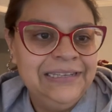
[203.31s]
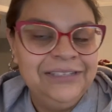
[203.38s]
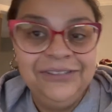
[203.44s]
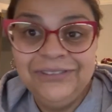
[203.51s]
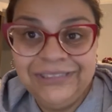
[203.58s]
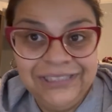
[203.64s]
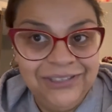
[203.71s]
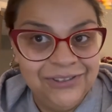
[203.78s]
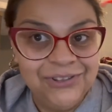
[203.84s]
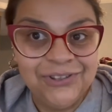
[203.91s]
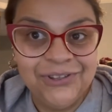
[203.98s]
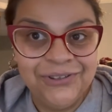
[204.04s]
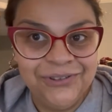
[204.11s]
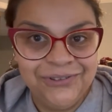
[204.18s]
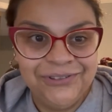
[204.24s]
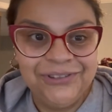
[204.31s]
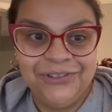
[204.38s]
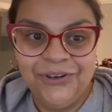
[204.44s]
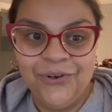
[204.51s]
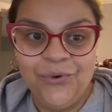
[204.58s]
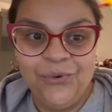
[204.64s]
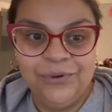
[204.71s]
You see her journals.
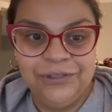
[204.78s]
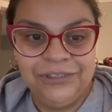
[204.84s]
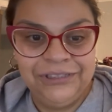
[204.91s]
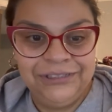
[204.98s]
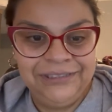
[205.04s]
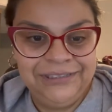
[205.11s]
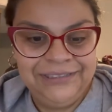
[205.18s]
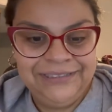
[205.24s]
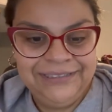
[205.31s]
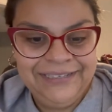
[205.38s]
They're gorgeous.